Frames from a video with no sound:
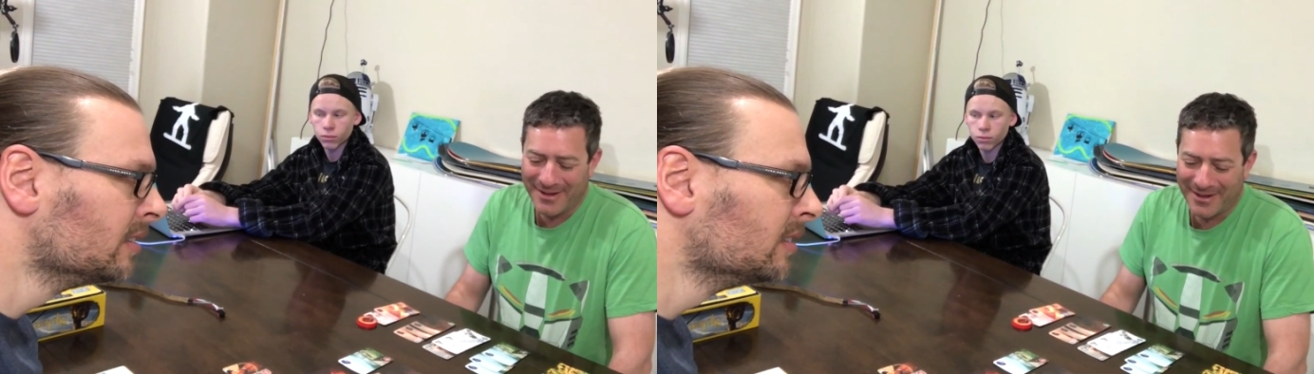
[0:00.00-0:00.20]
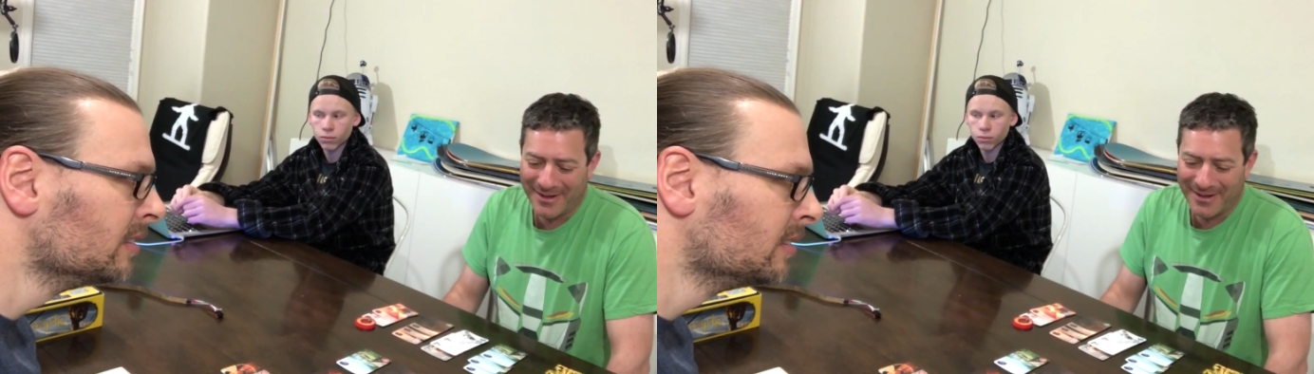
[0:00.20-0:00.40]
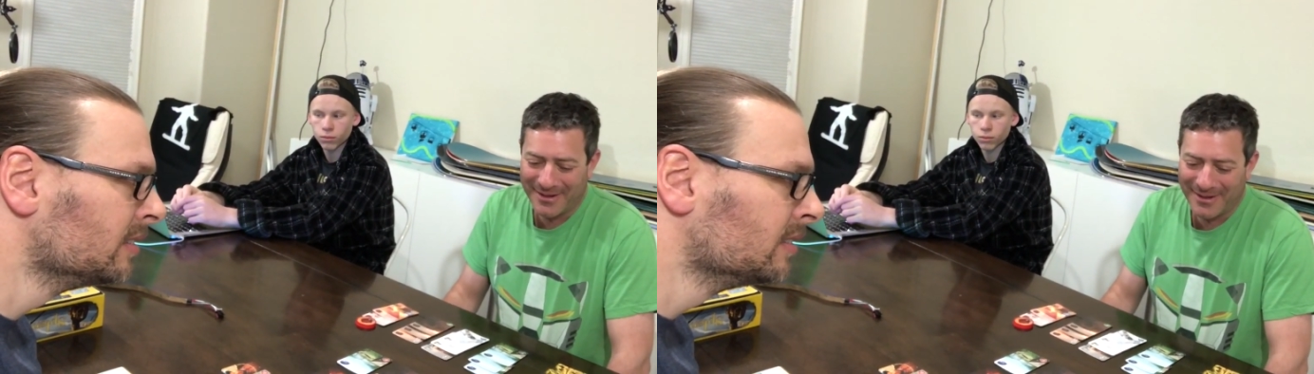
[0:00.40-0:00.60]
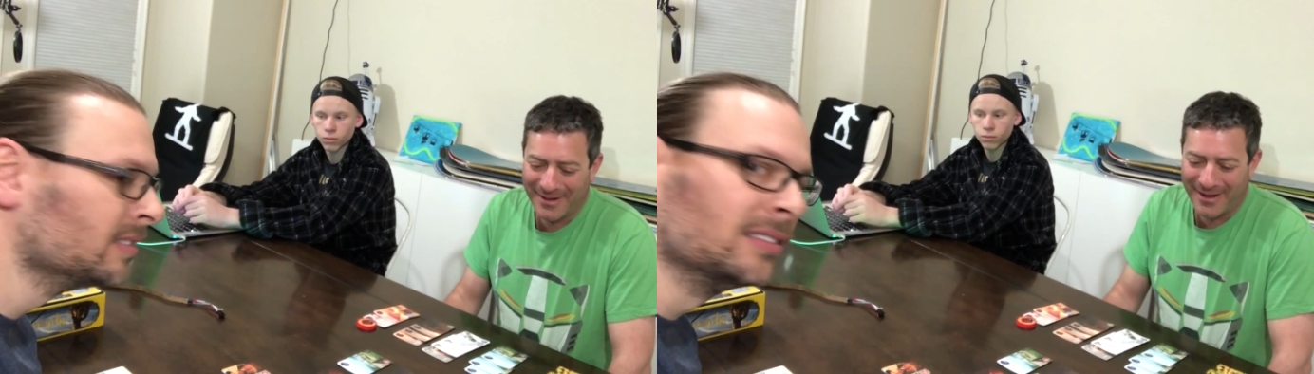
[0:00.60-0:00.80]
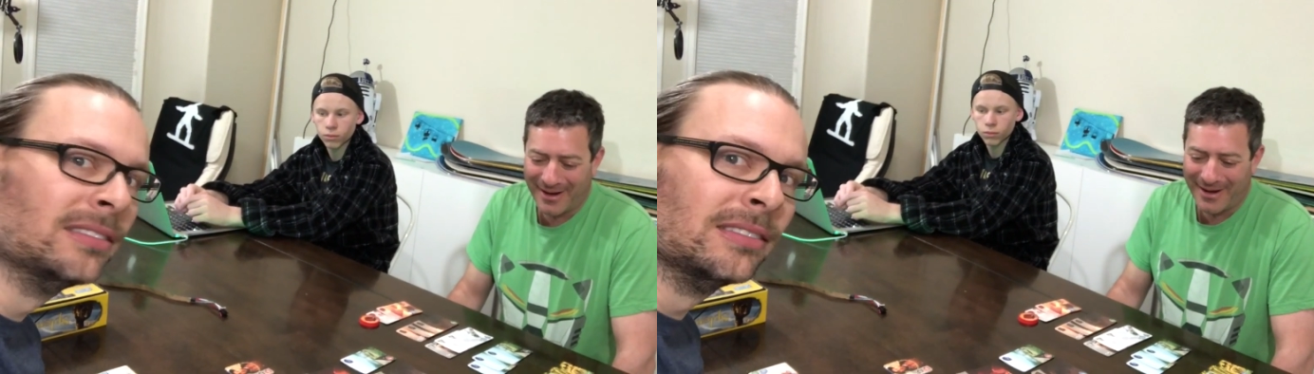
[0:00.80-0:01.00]
Speaker 1: Uh,
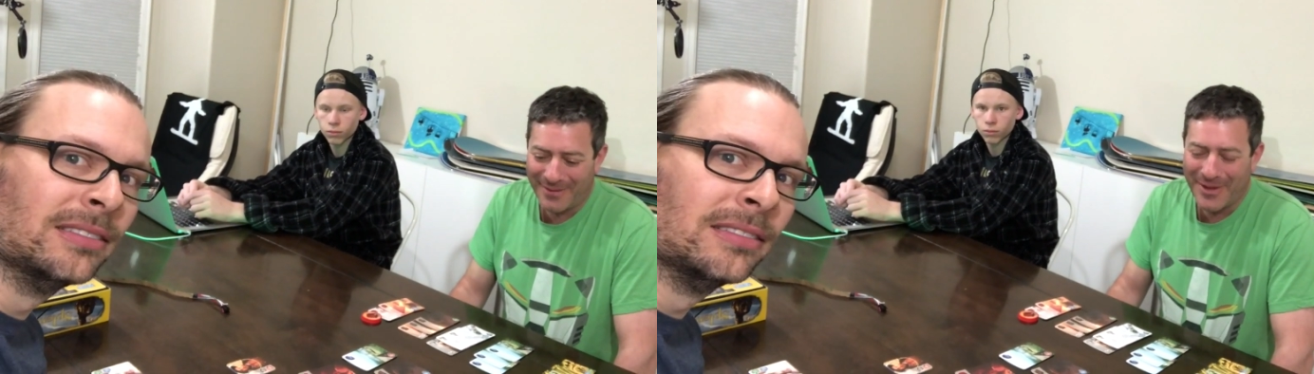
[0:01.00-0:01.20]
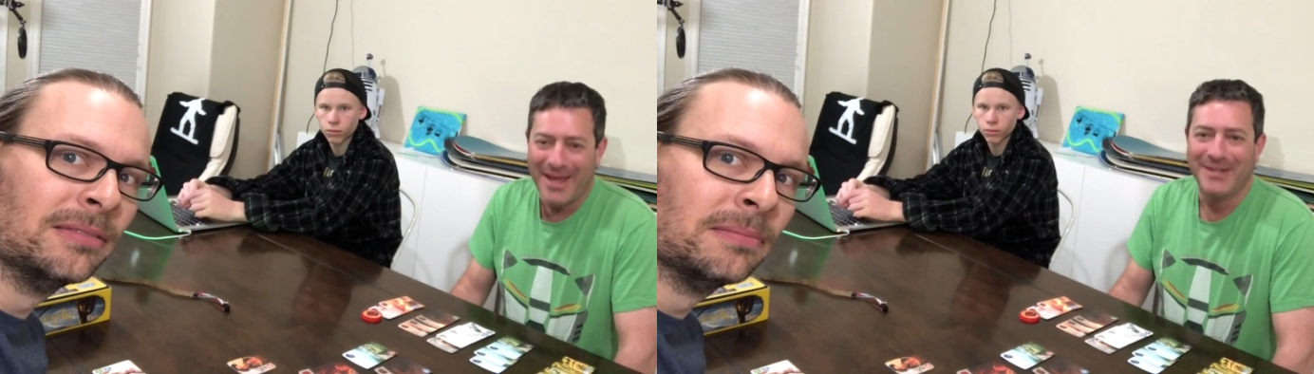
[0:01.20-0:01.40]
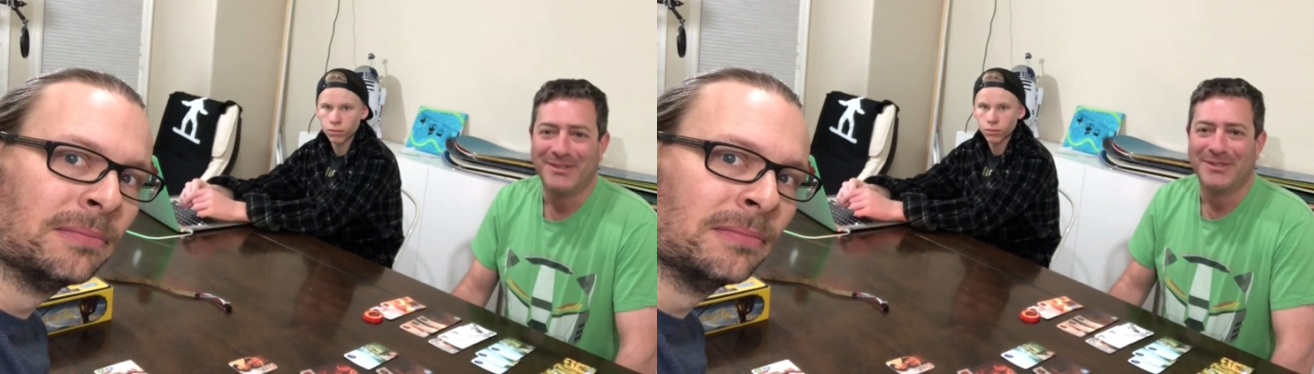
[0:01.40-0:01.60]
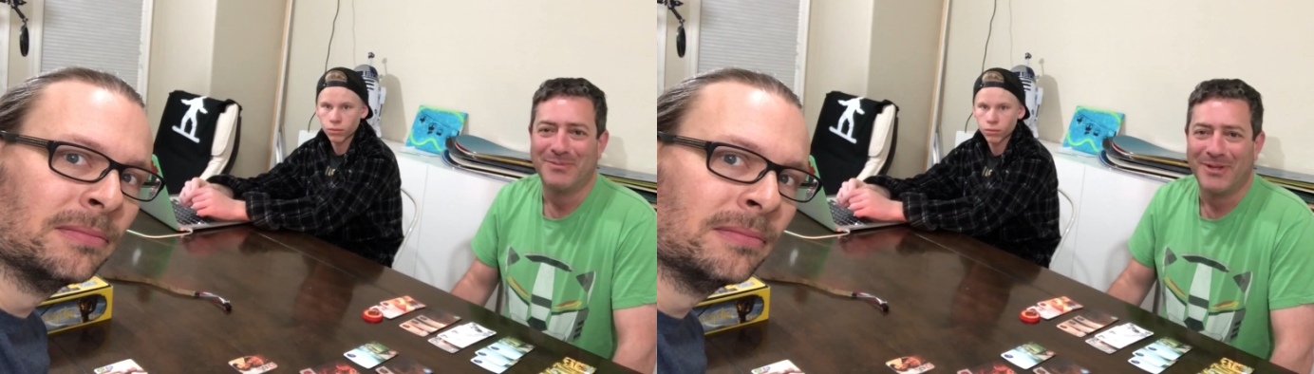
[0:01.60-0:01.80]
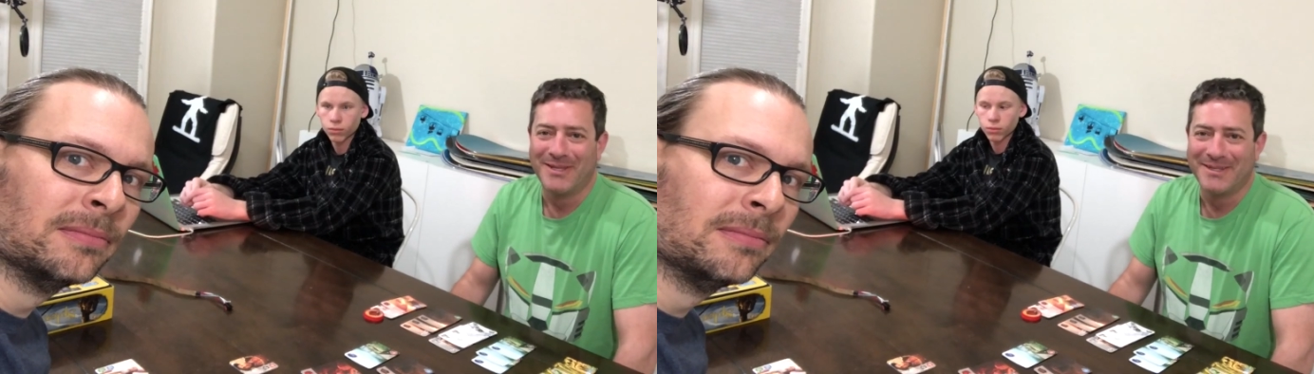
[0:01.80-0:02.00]
I am anxious to play this oh,